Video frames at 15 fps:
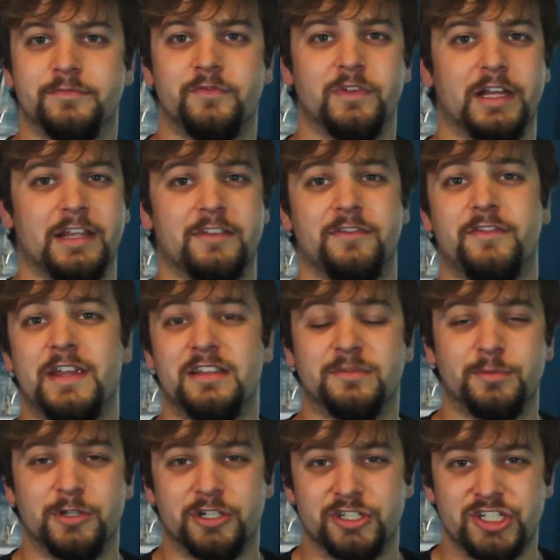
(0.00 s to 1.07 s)
like
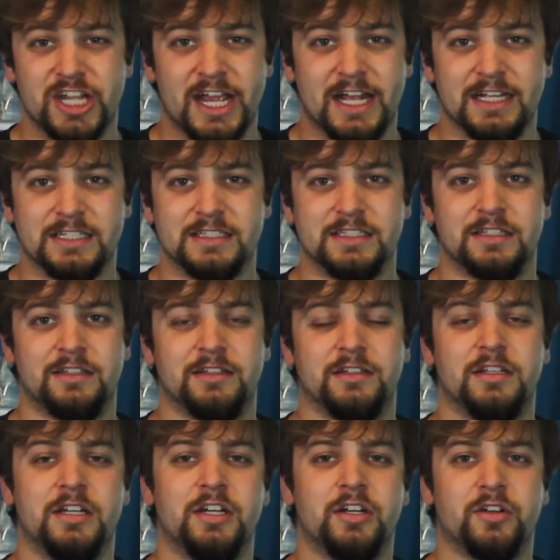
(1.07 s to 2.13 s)
Facebook chats
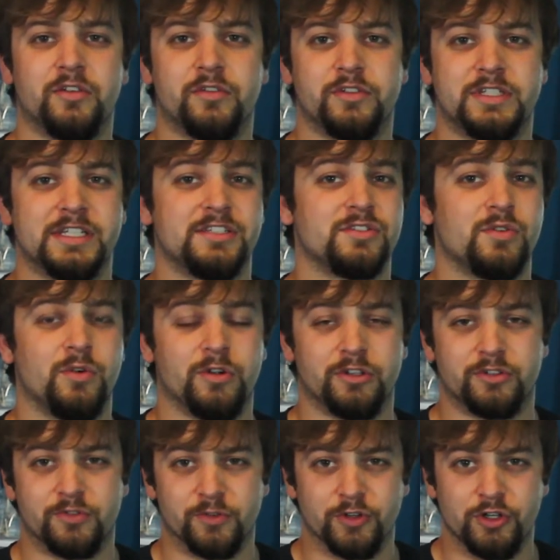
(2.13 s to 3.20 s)
and
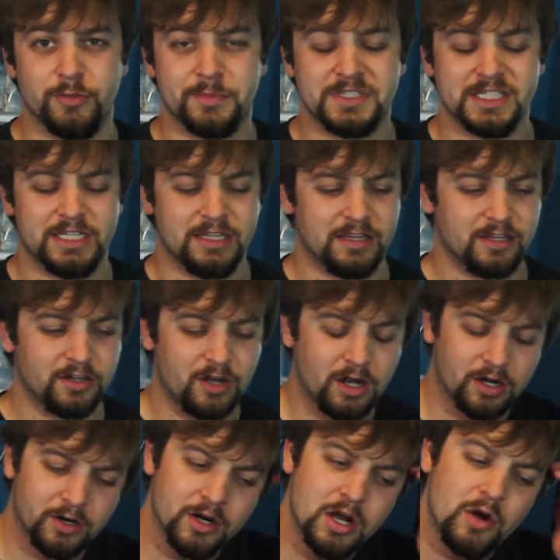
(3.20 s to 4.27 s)
Discord groups, and there
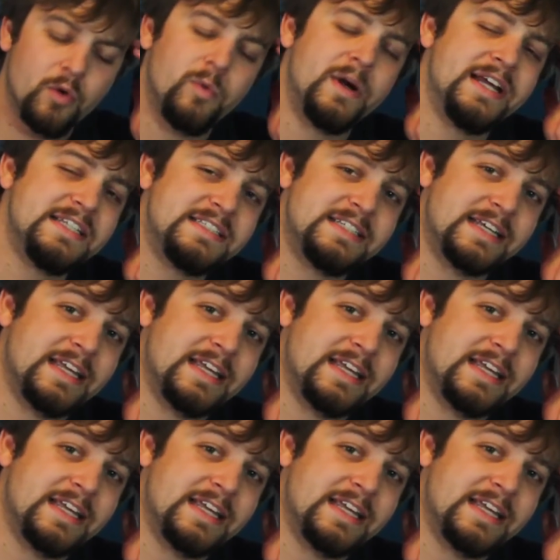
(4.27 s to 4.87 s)
are ways to